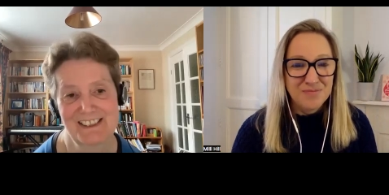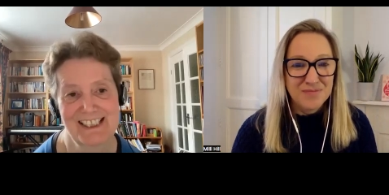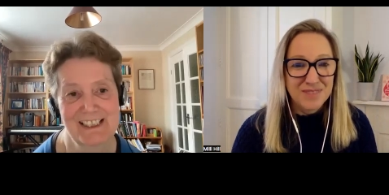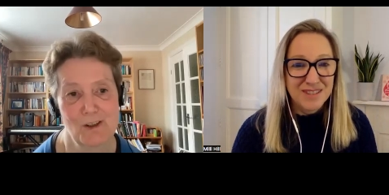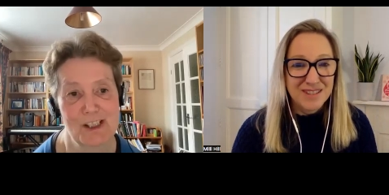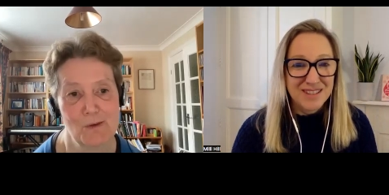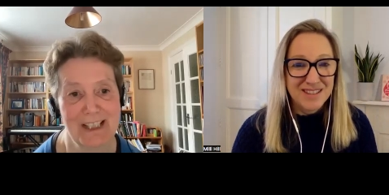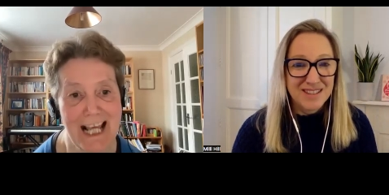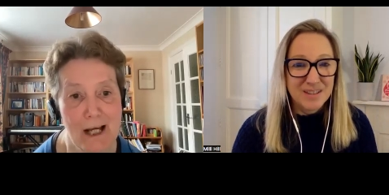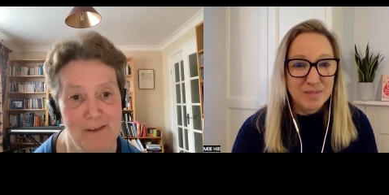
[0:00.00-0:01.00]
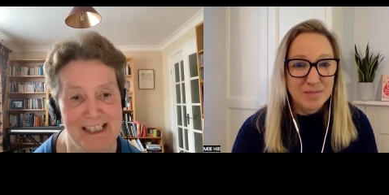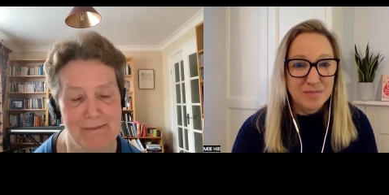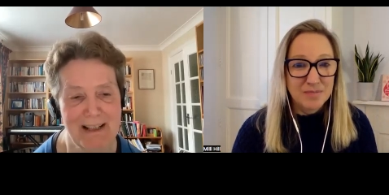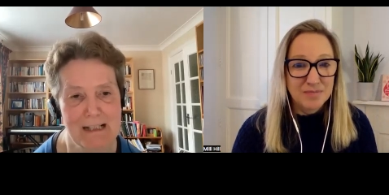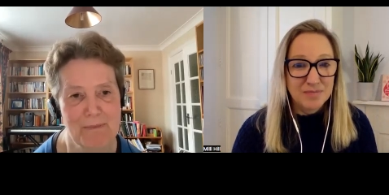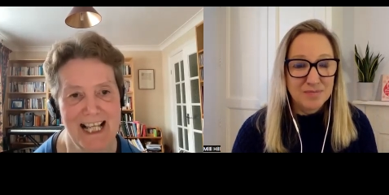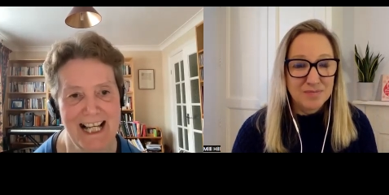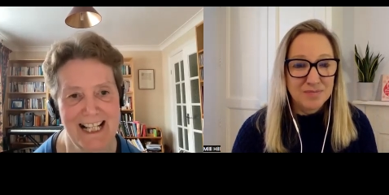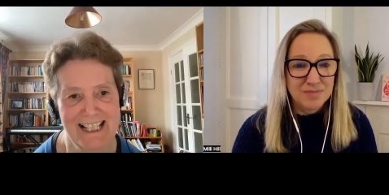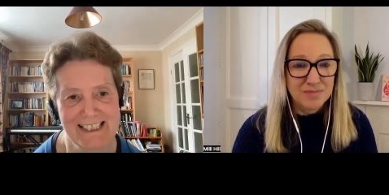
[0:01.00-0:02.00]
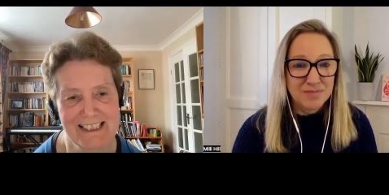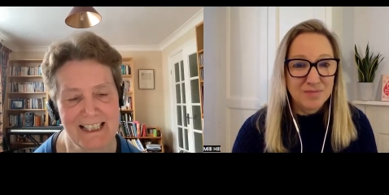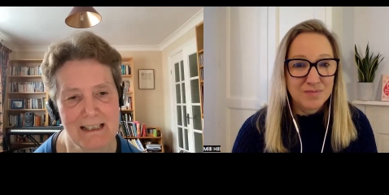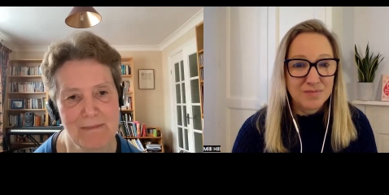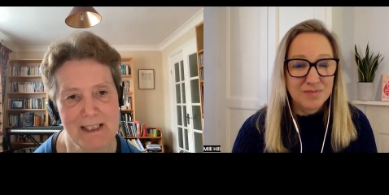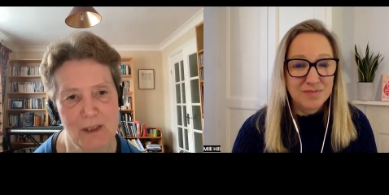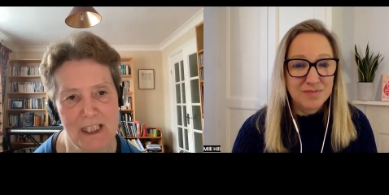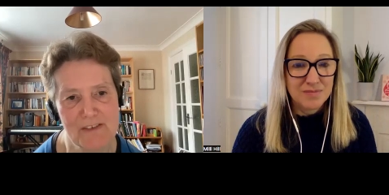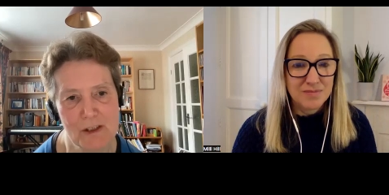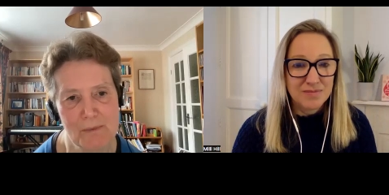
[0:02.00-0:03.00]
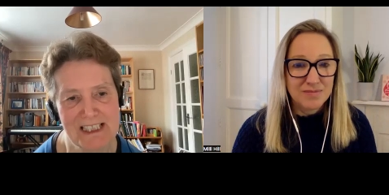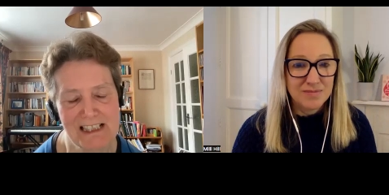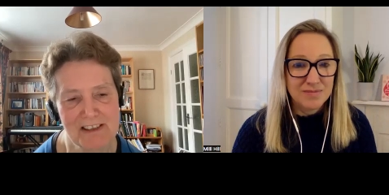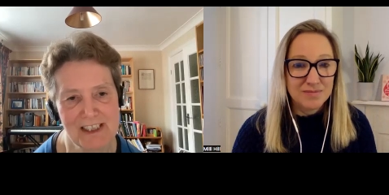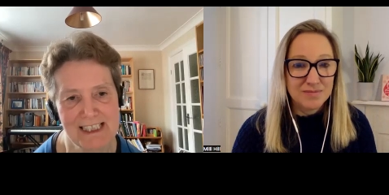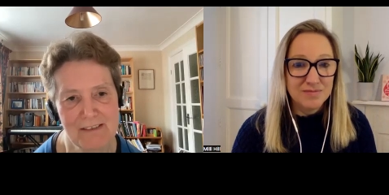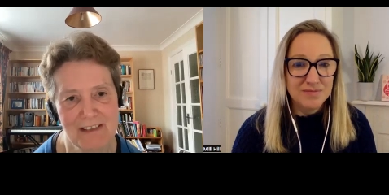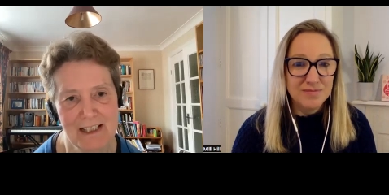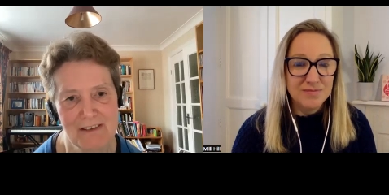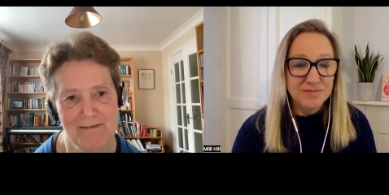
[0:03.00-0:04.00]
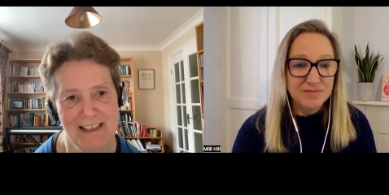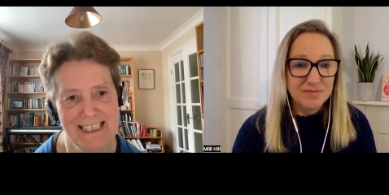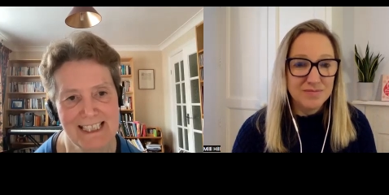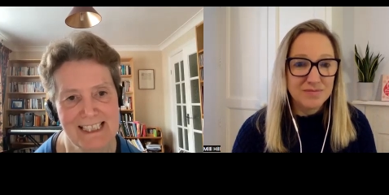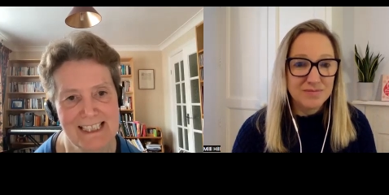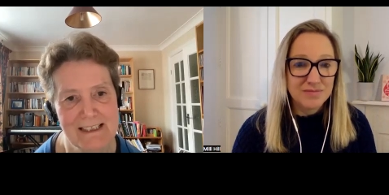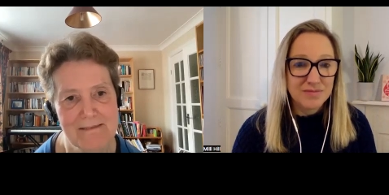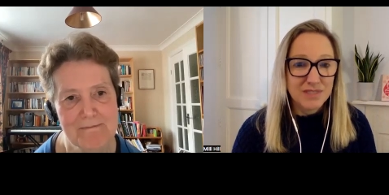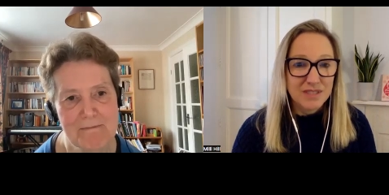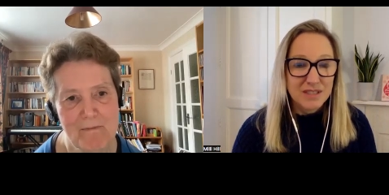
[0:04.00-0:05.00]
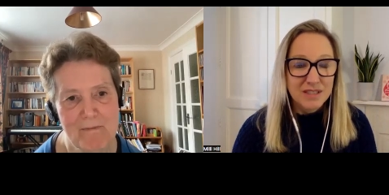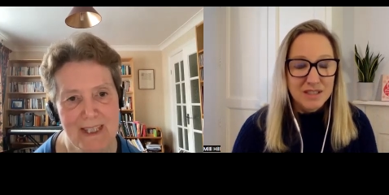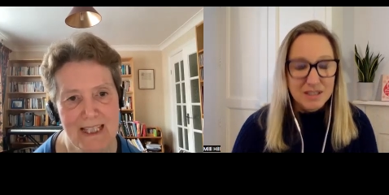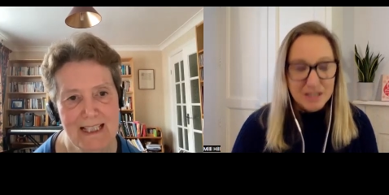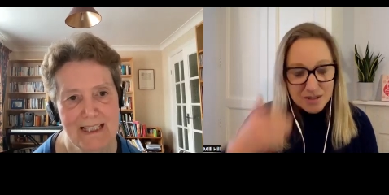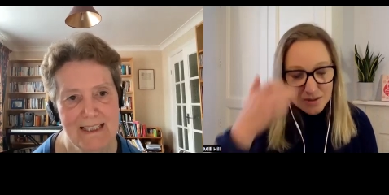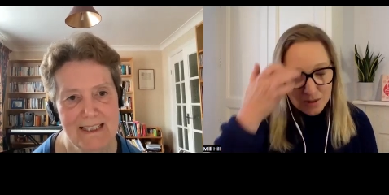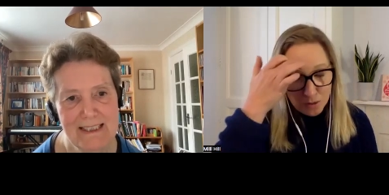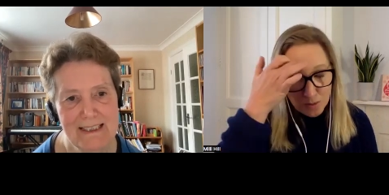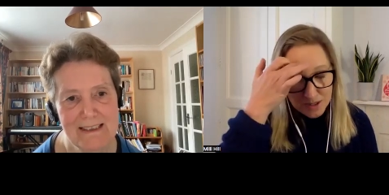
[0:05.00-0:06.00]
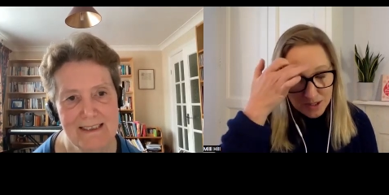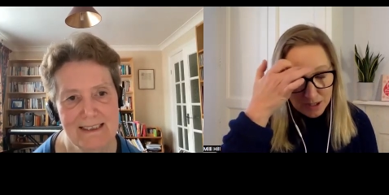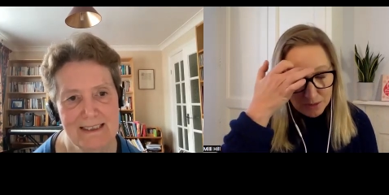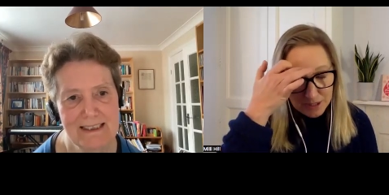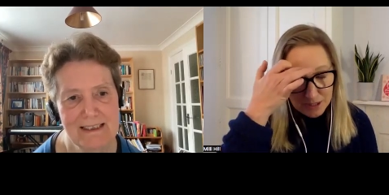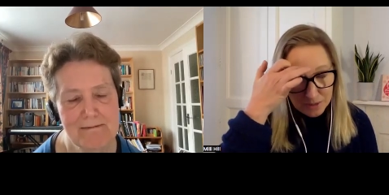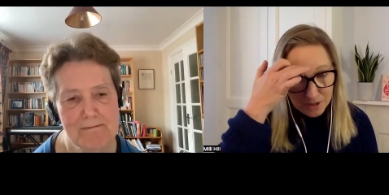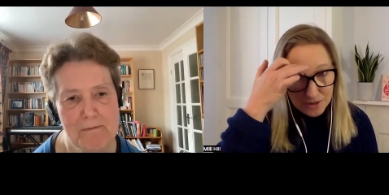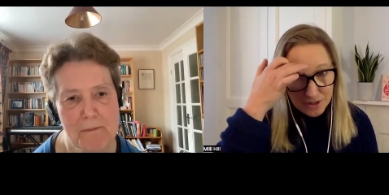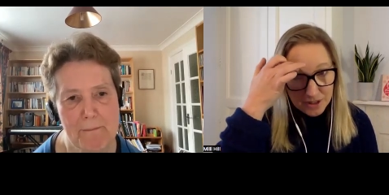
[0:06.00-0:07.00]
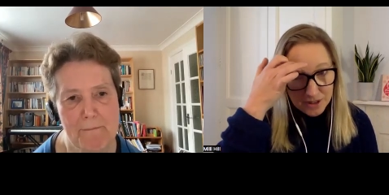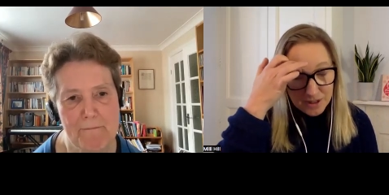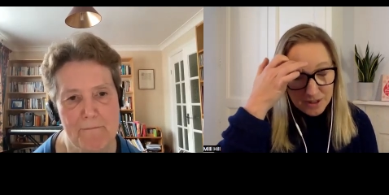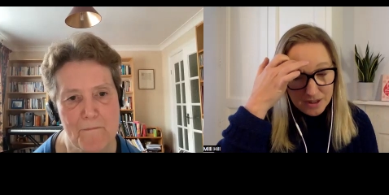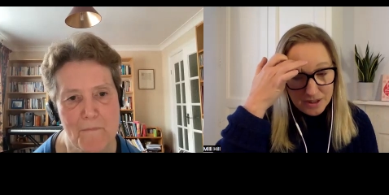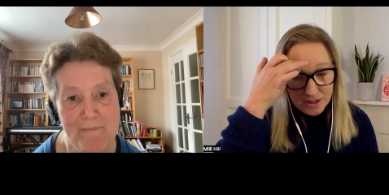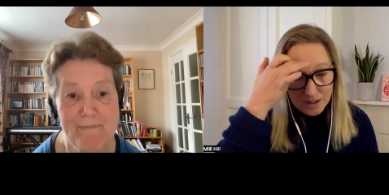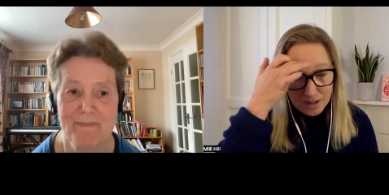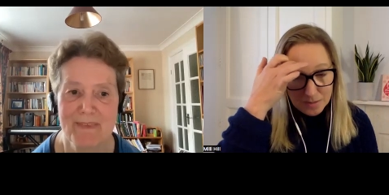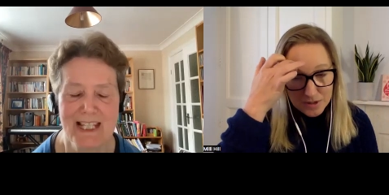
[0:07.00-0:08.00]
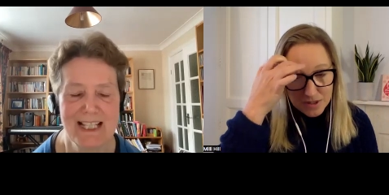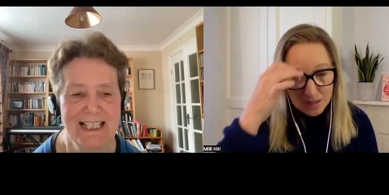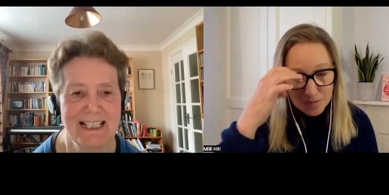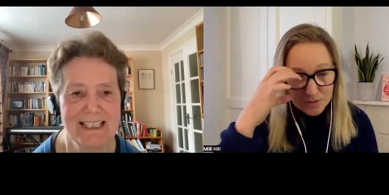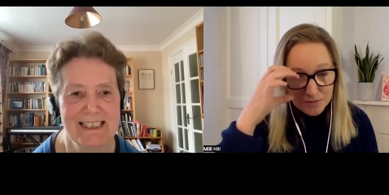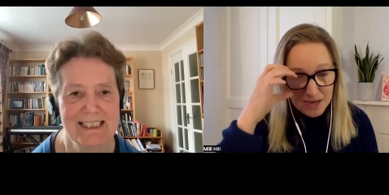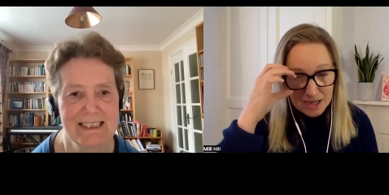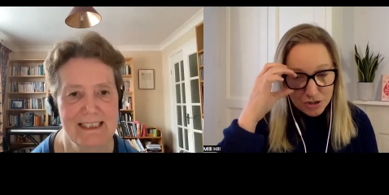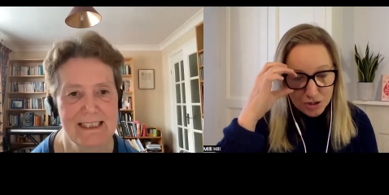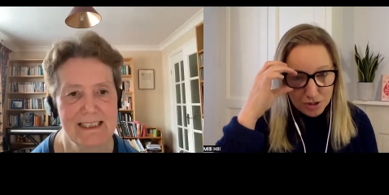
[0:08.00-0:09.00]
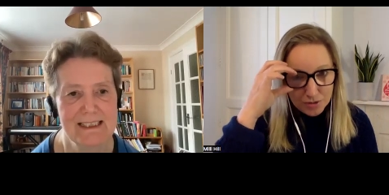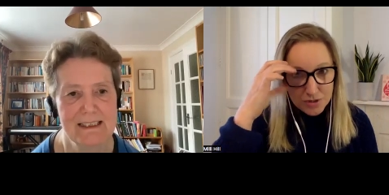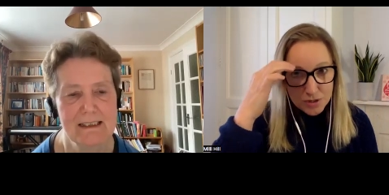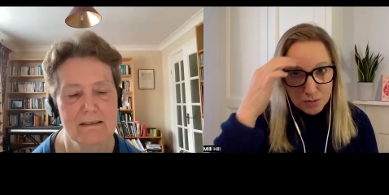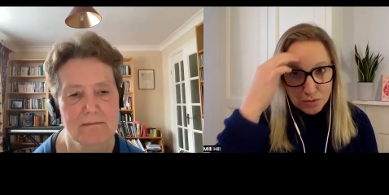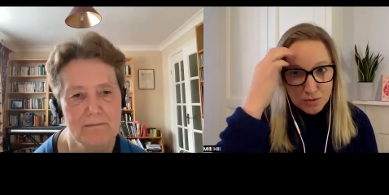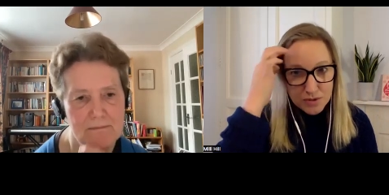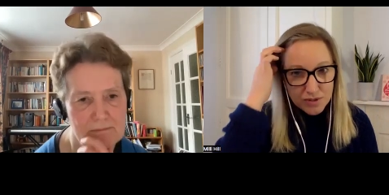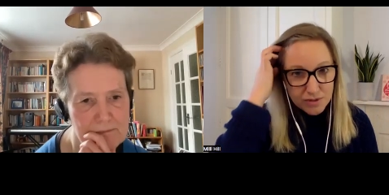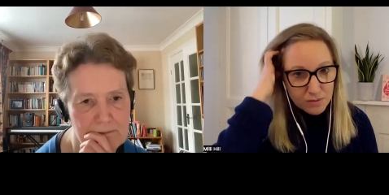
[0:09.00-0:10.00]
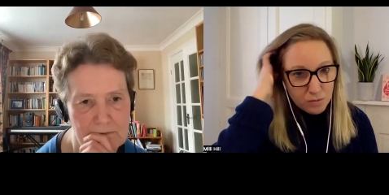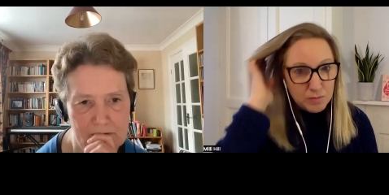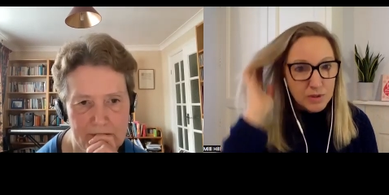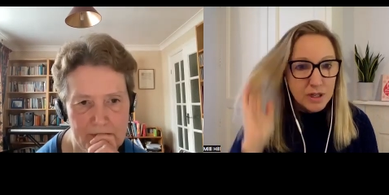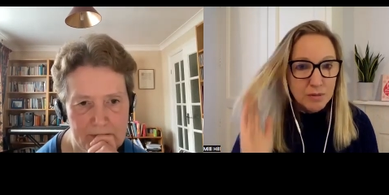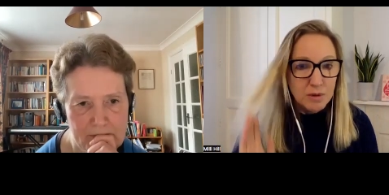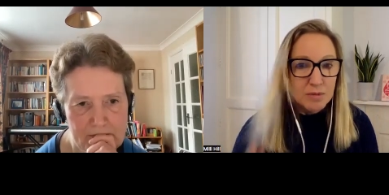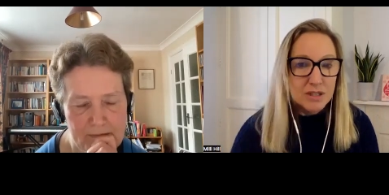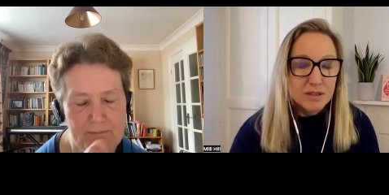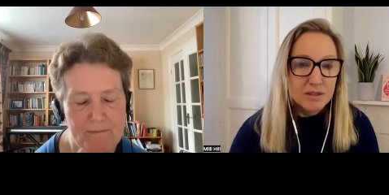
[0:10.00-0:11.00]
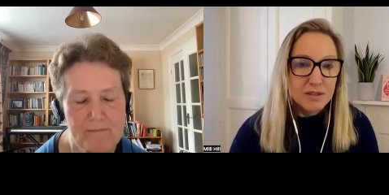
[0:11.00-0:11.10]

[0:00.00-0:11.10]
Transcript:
Speaker 1: she's gone to all that effort to make a plan, and then the midwives or obstetricians haven't haven't read it
Speaker 2: yeah, there's a long way ah. to go on that one, I think, mm, um, in mm, terms yes, of attitudes yes. towards you know women